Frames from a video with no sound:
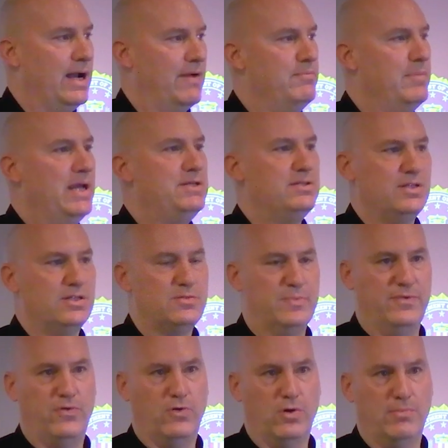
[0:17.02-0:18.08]
I've mentioned this
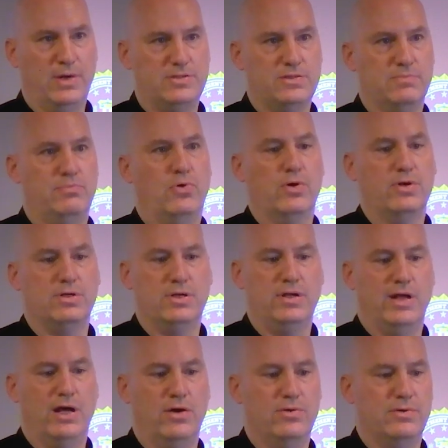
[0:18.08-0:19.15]
before, but it's important
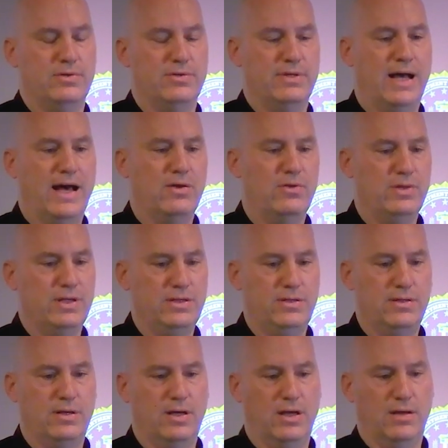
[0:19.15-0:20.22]
to note, not
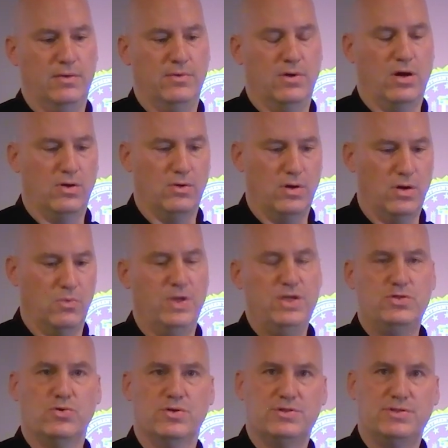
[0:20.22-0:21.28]
only are we
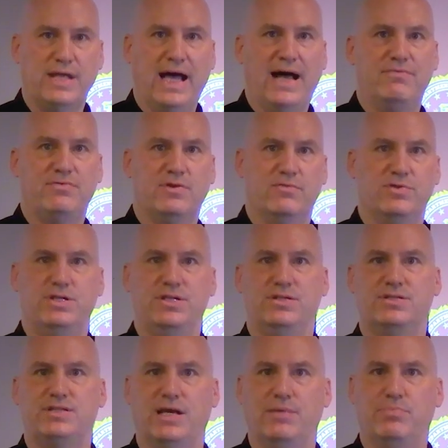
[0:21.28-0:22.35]
short-staffed, the
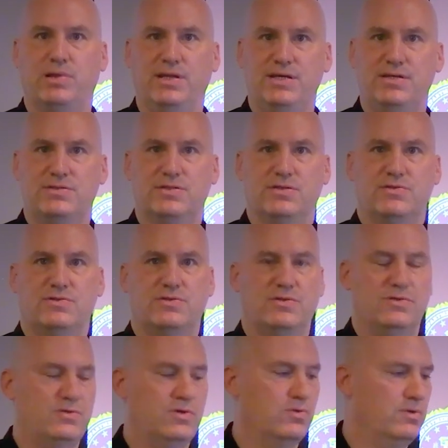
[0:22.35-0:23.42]
Virginia State Police
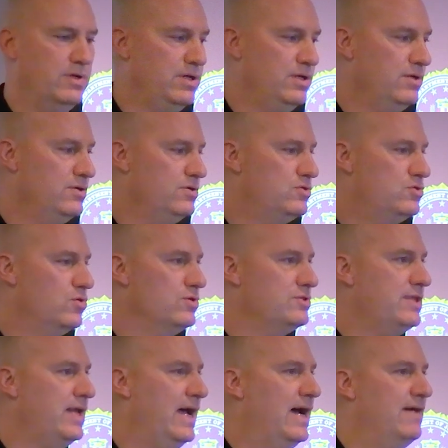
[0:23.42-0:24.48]
is certainly
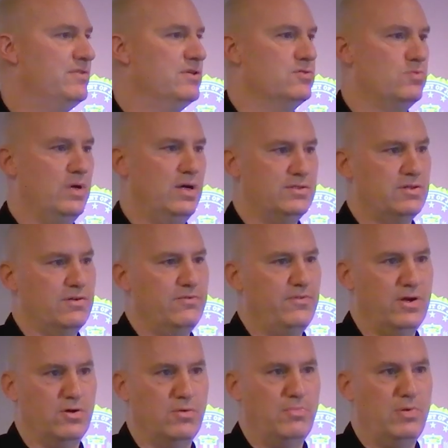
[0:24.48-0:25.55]
short-staffed, as well as our
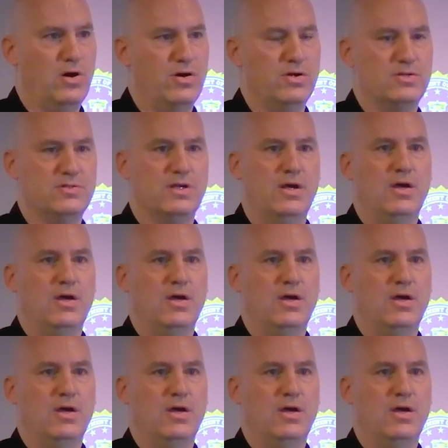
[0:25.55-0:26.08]
federal partners,